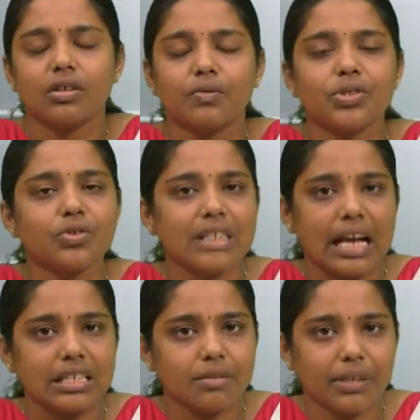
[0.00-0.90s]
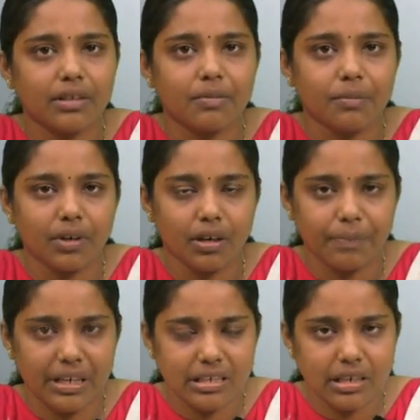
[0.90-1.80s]
which was cancelled by the uh,
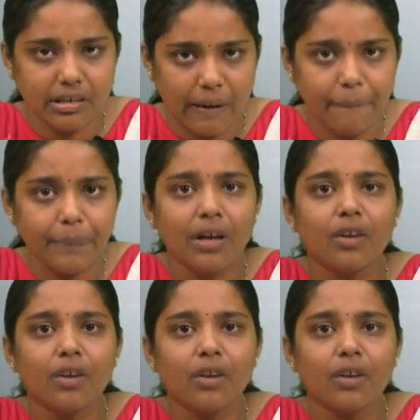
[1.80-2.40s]
President Trump